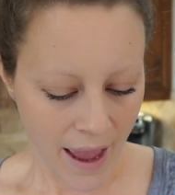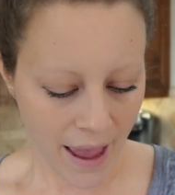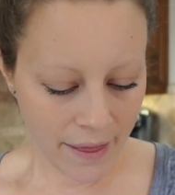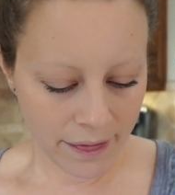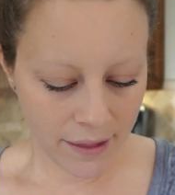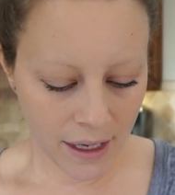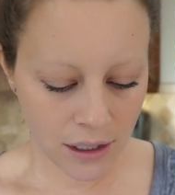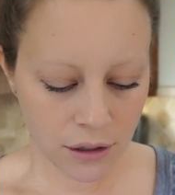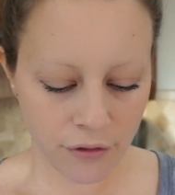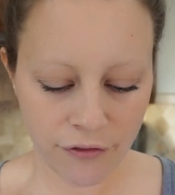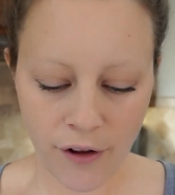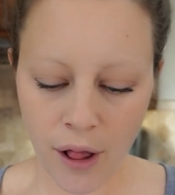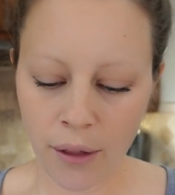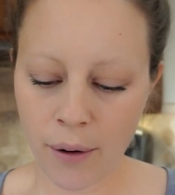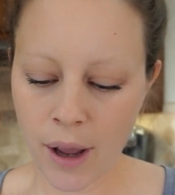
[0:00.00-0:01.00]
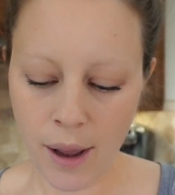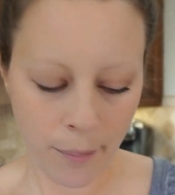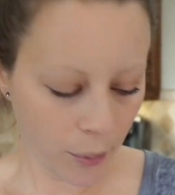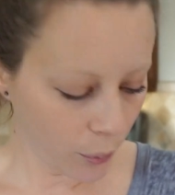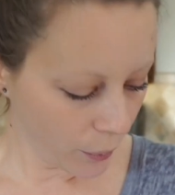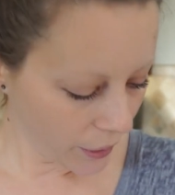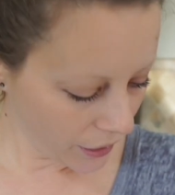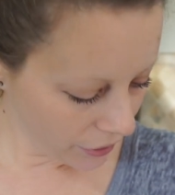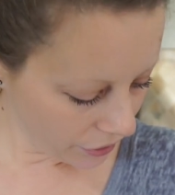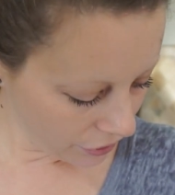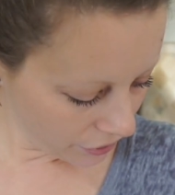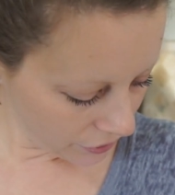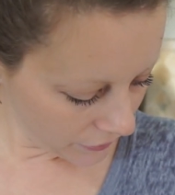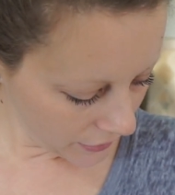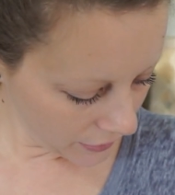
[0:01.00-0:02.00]
And then you follow up
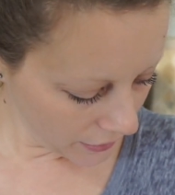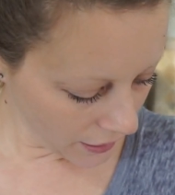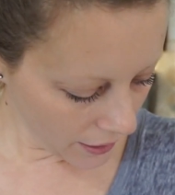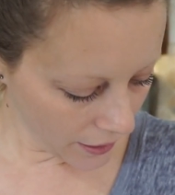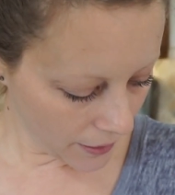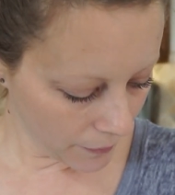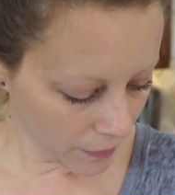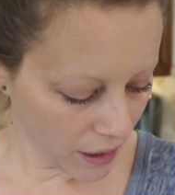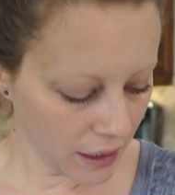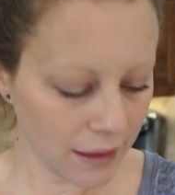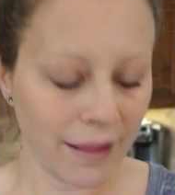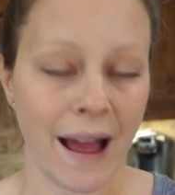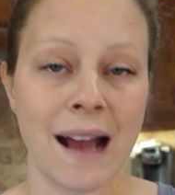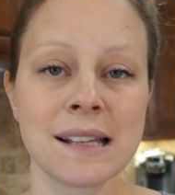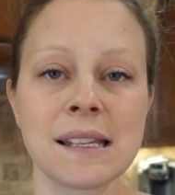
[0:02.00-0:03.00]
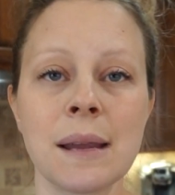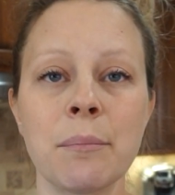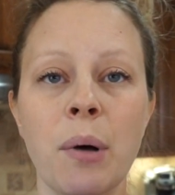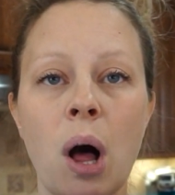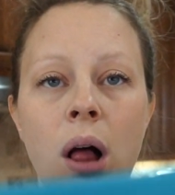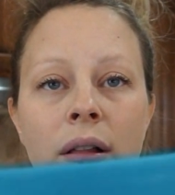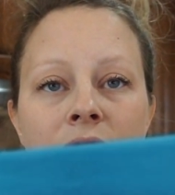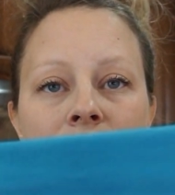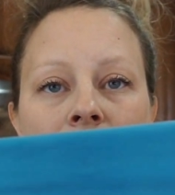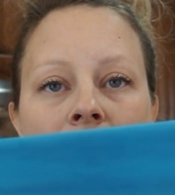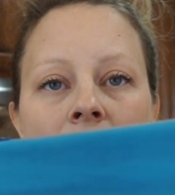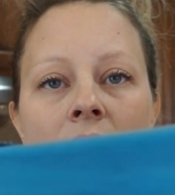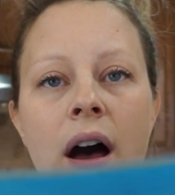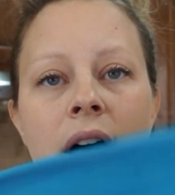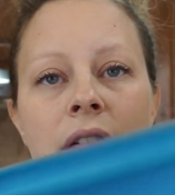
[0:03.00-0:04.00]
with the glass and polish
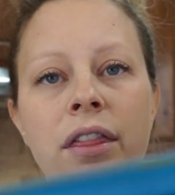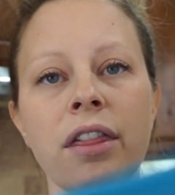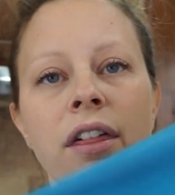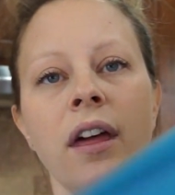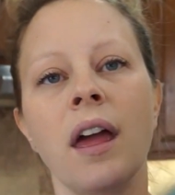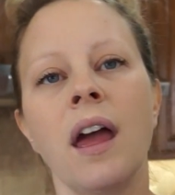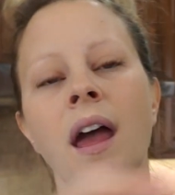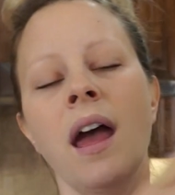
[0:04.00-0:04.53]
cloth.